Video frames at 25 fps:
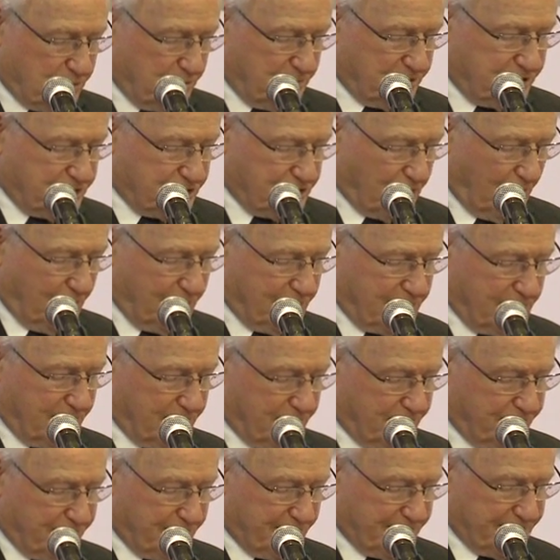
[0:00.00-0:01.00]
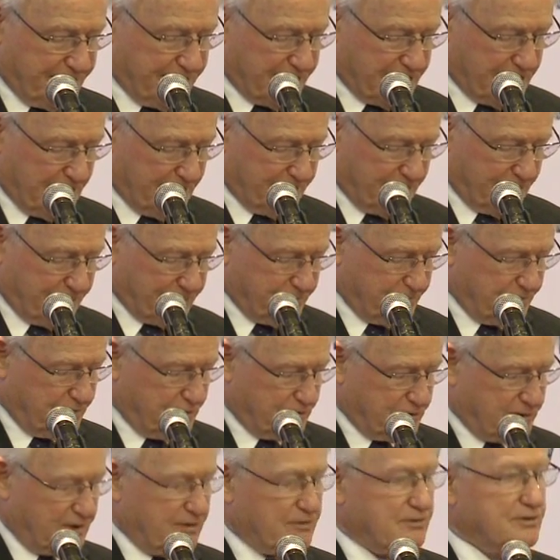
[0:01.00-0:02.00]
the majority of the funding coming from New
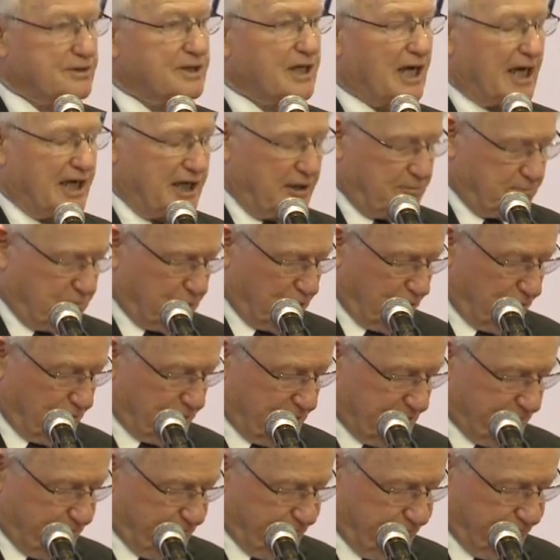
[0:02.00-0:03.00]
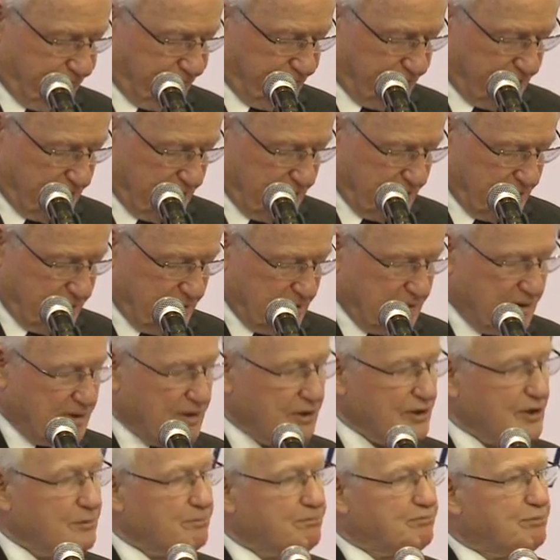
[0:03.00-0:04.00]
Zealand's aid program.
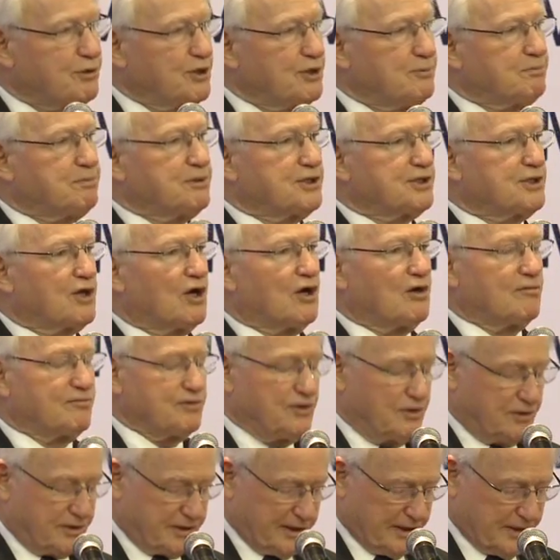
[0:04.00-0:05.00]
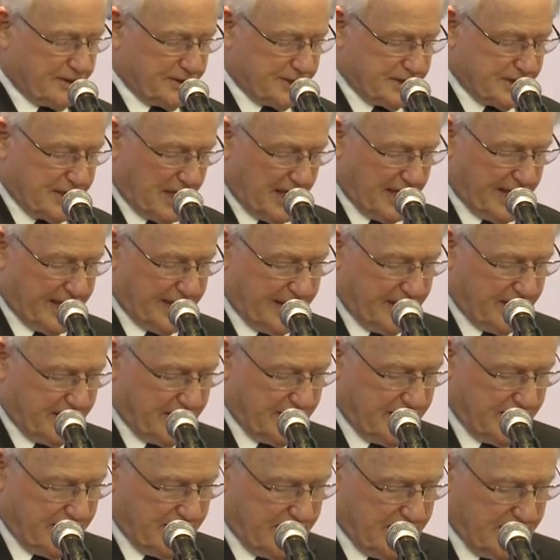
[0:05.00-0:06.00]
The purpose of New Zealand's aid
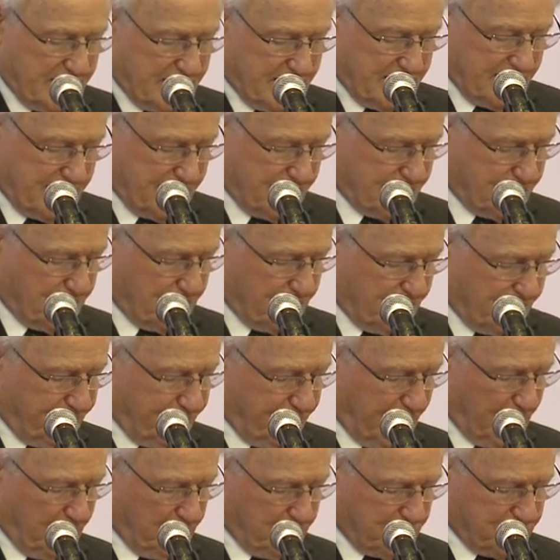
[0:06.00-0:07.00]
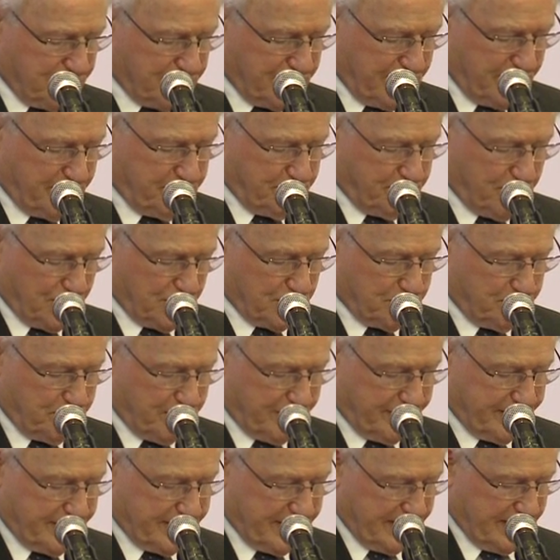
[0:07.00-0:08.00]
is to develop shared
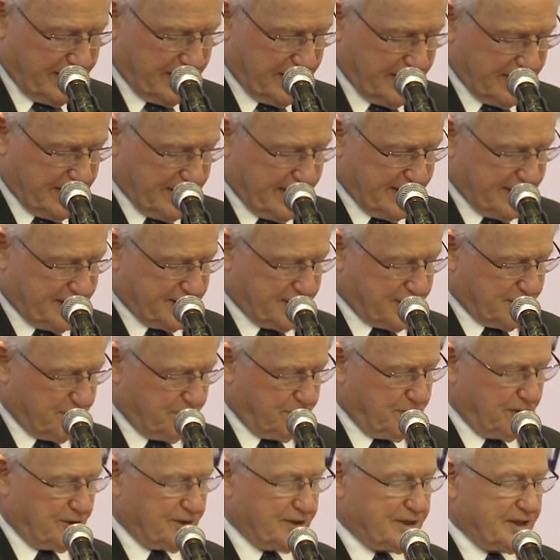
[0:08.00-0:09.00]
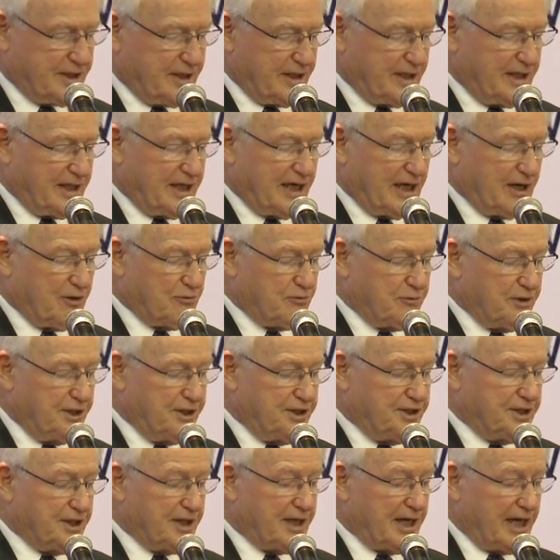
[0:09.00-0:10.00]
prosperity and stability in our
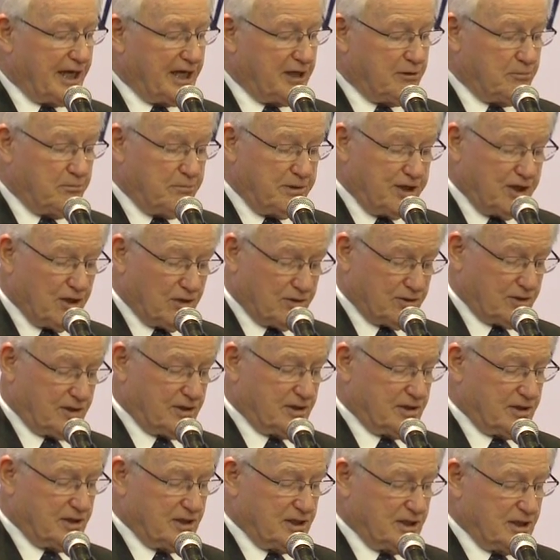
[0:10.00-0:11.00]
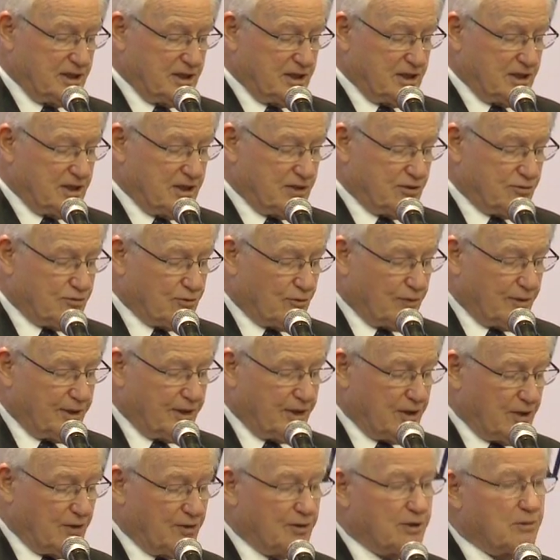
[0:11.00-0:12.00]
region and beyond,
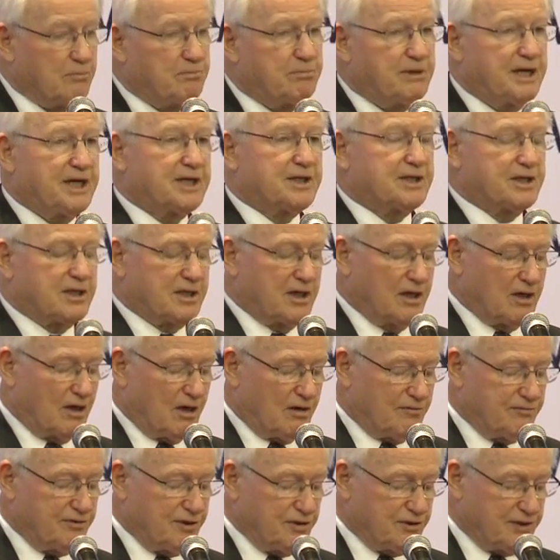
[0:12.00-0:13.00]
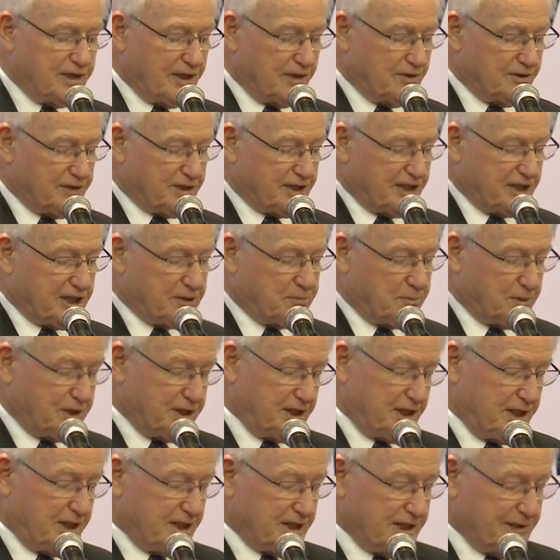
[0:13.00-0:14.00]
drawing on the best of New Zealand's
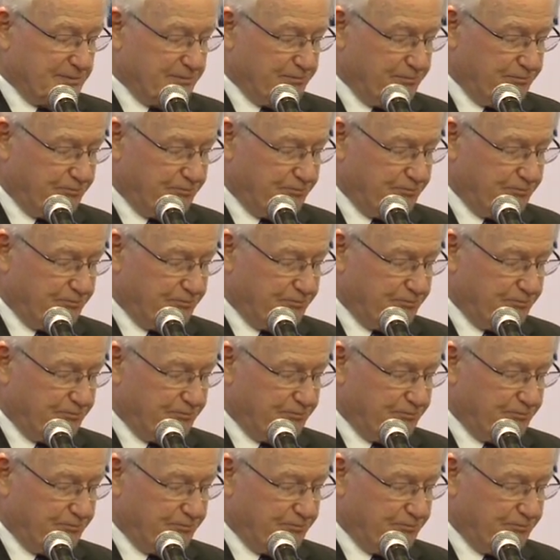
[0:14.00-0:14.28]
expertise.